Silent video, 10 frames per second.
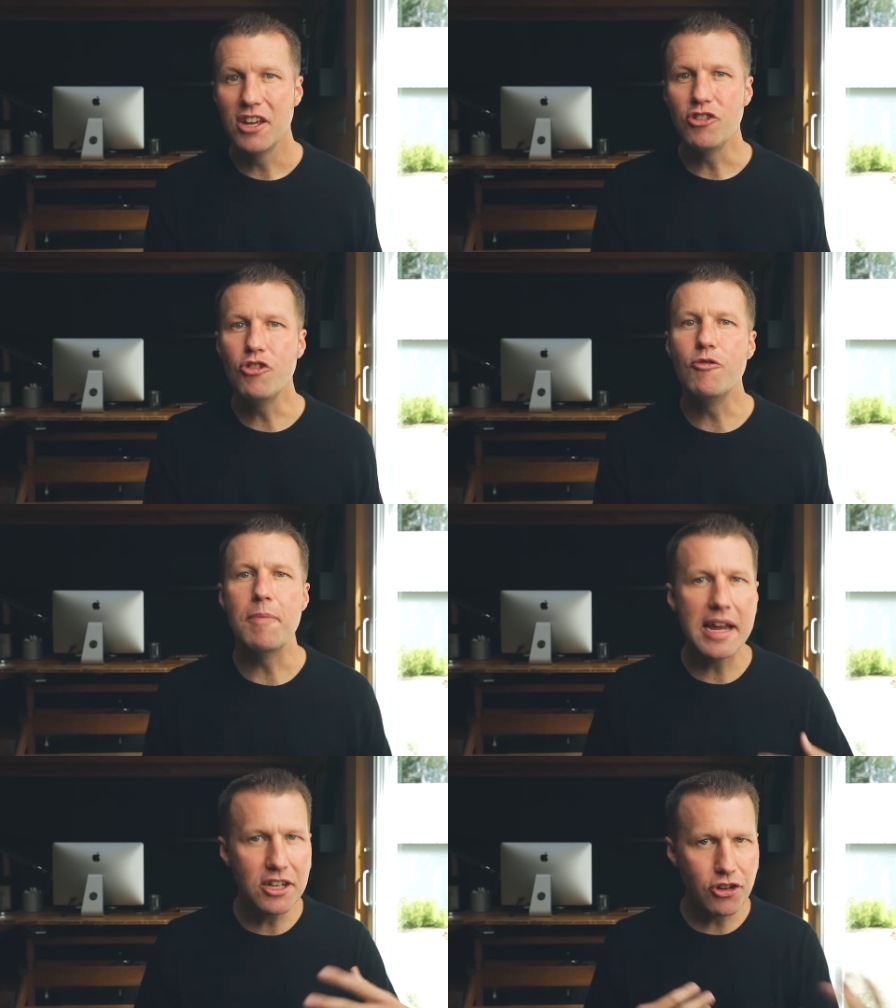you've
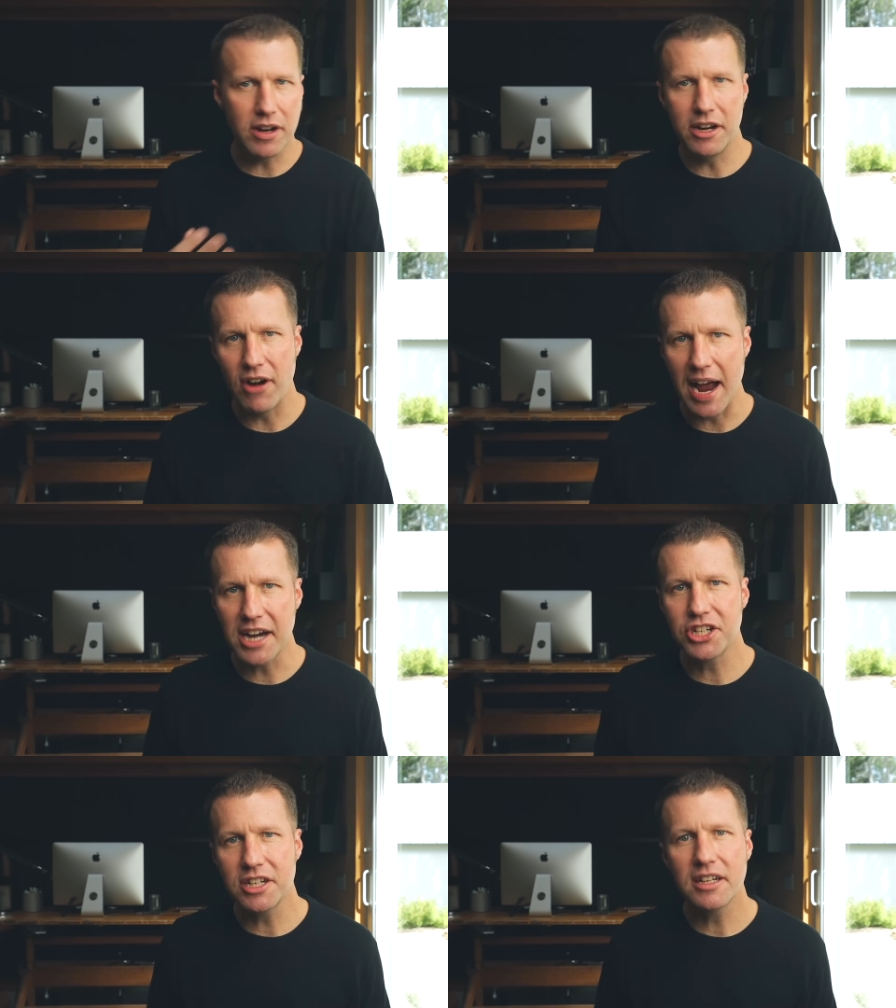made your
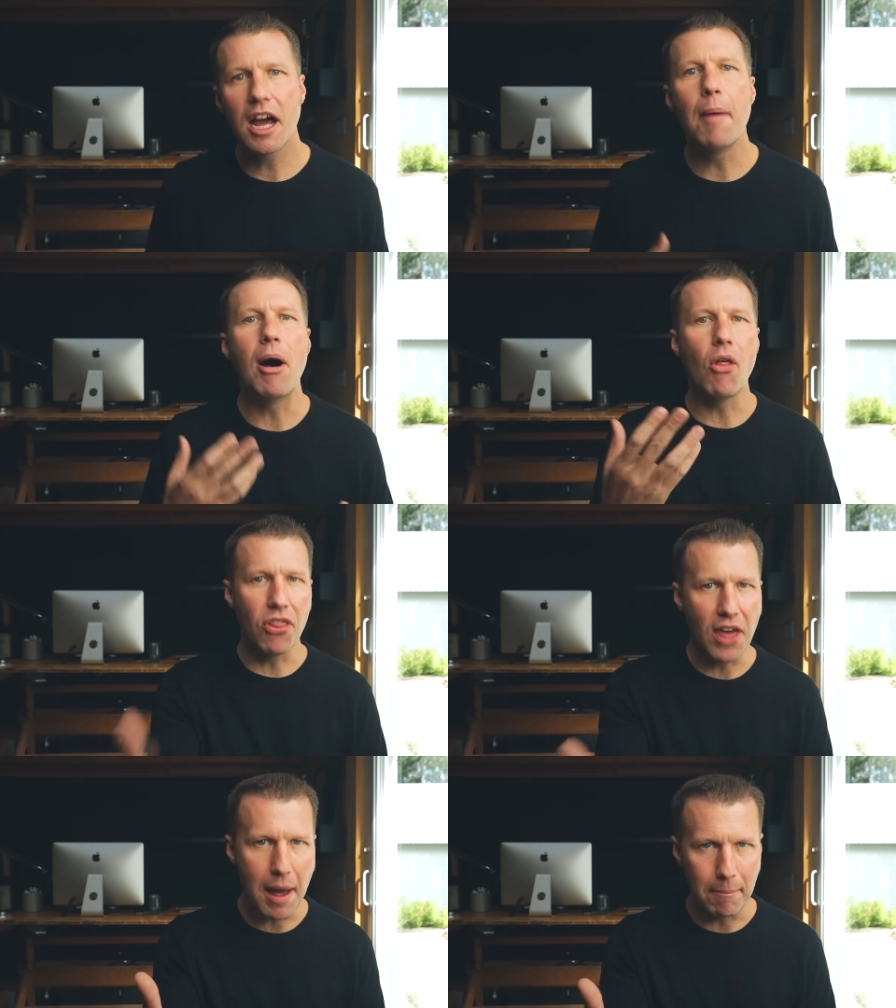interaction about
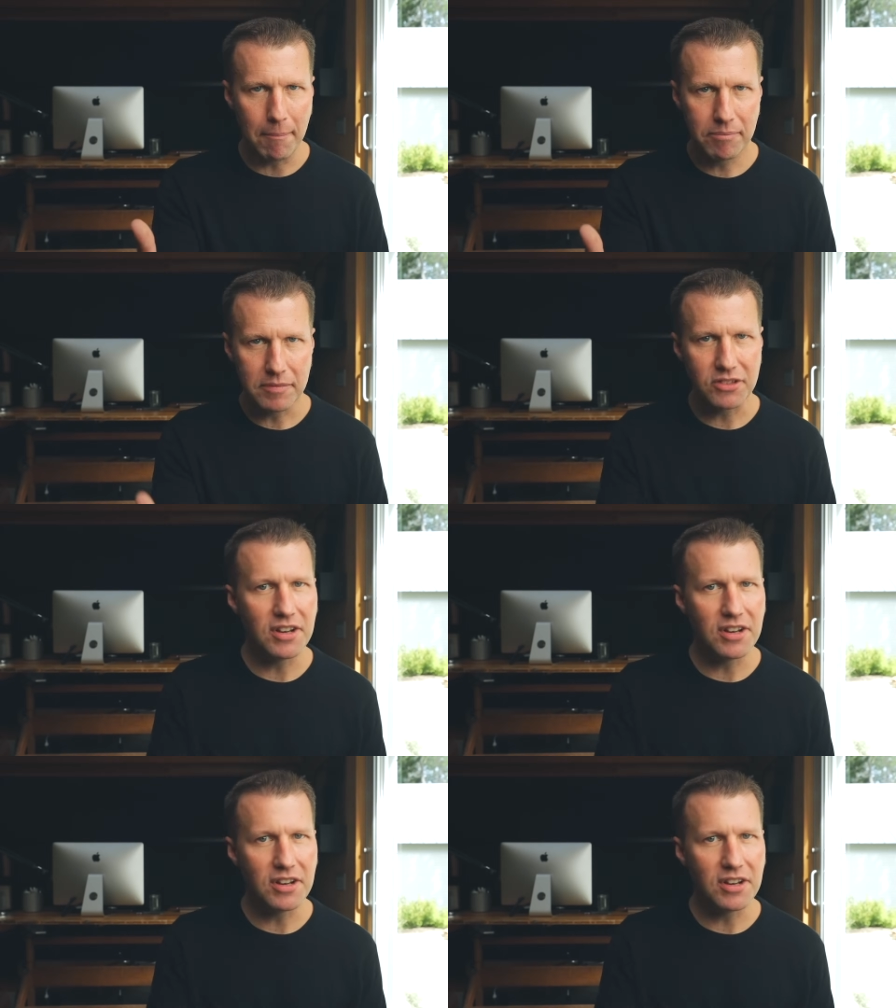them. It's